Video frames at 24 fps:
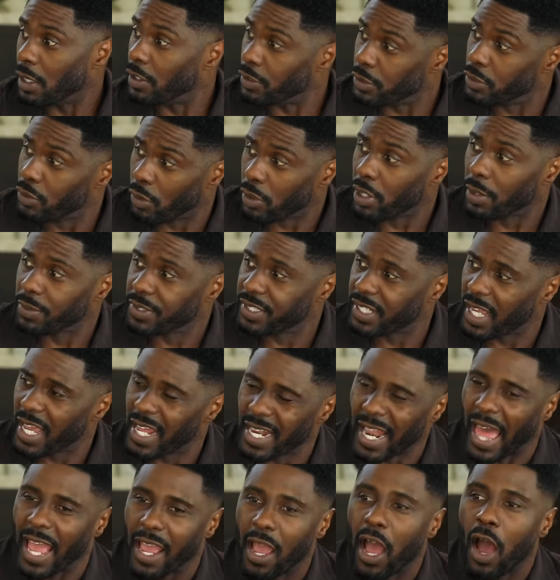You know what I'm
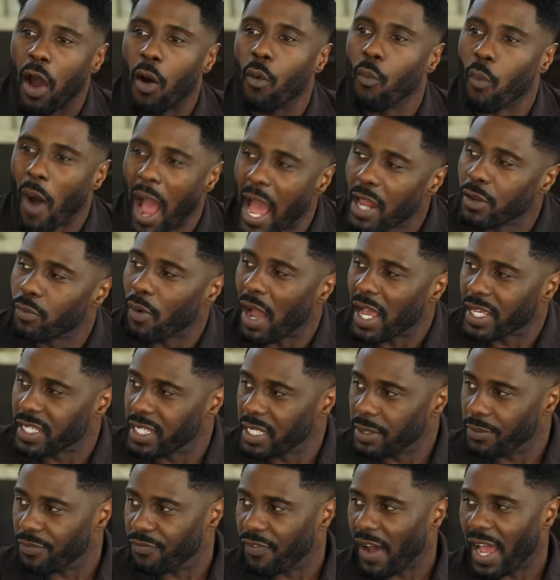saying? Like, why do I
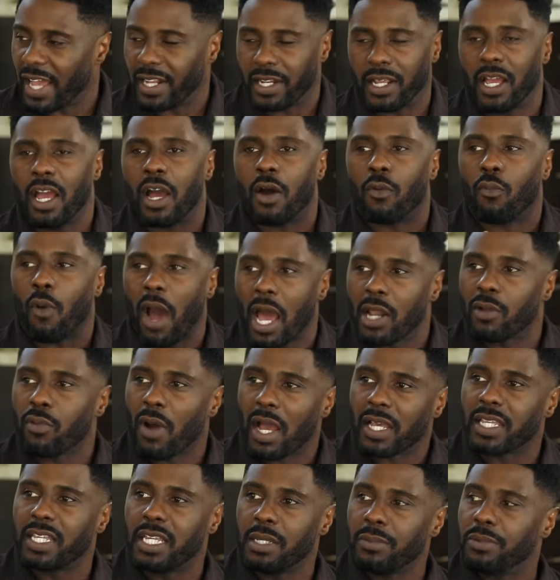keep fighting? Why do
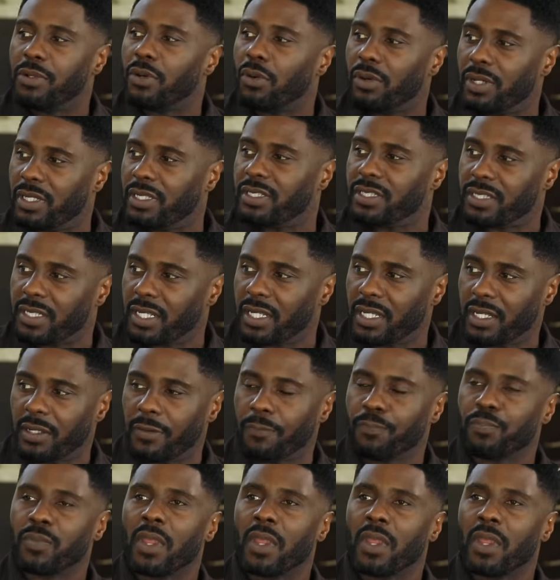I keep doing this thing?